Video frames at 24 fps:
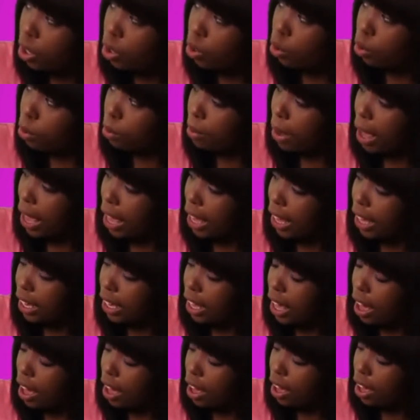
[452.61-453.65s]
who
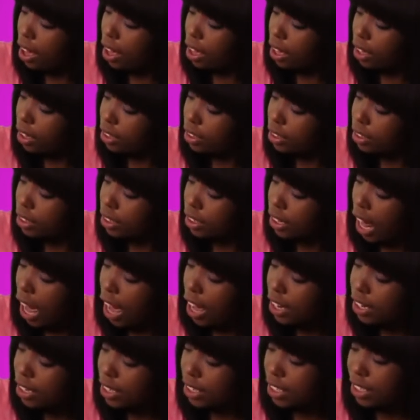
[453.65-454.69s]
may uh,
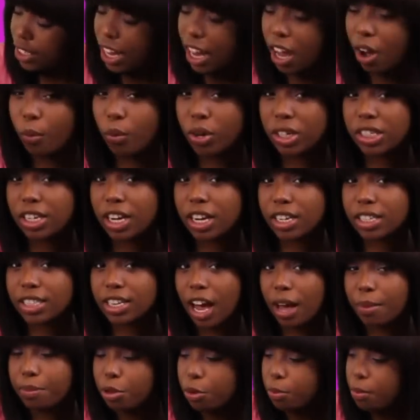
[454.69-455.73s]
not understand which hair
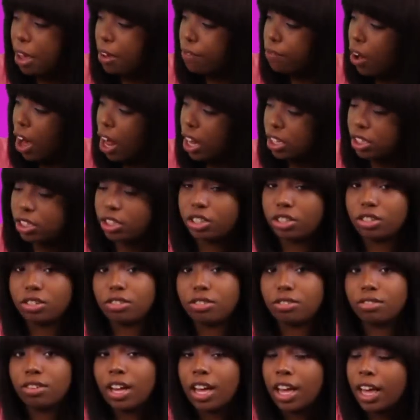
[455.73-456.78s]
type you may fall
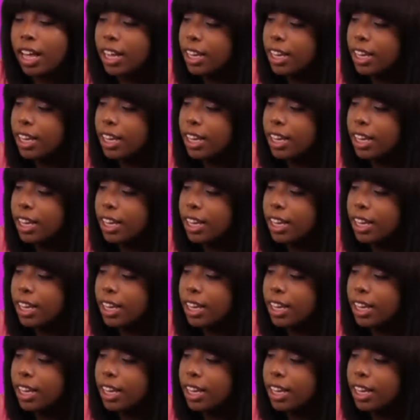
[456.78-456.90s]
into,